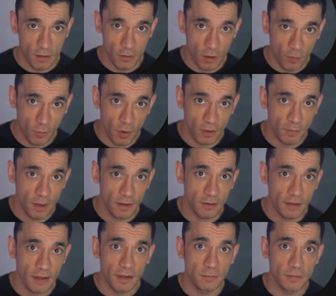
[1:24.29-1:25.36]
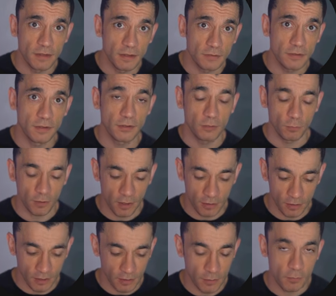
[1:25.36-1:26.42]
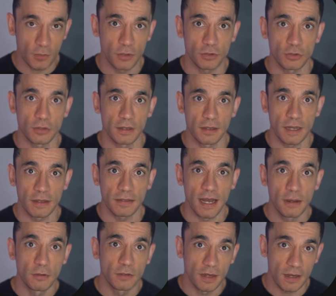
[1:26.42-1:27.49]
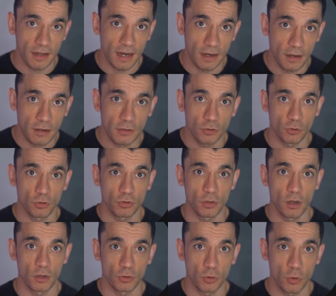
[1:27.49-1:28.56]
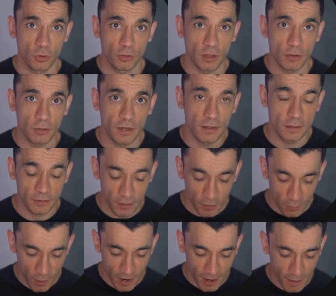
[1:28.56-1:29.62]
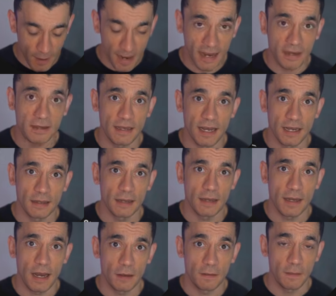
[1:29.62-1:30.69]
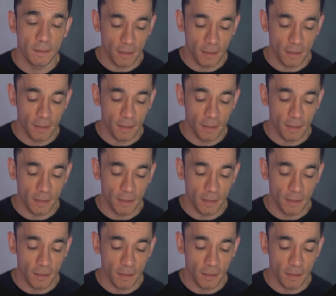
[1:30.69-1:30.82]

Don't worry about the name. Think of it as a bridge. It's a bridge that lets outside AI tools talk directly to your N8N account.